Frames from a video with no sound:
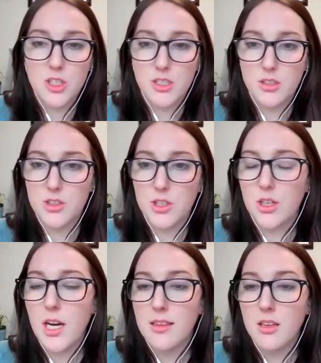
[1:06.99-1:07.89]
Literature
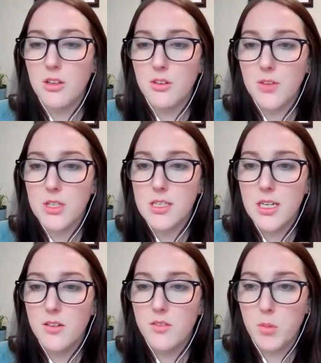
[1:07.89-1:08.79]
at the
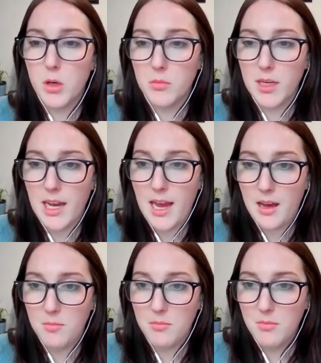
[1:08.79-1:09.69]
University of
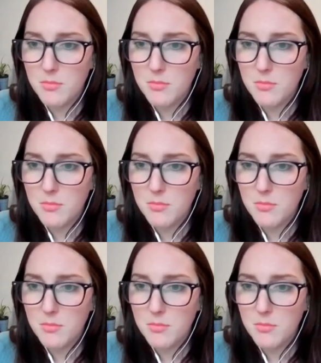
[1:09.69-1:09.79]
Birmingham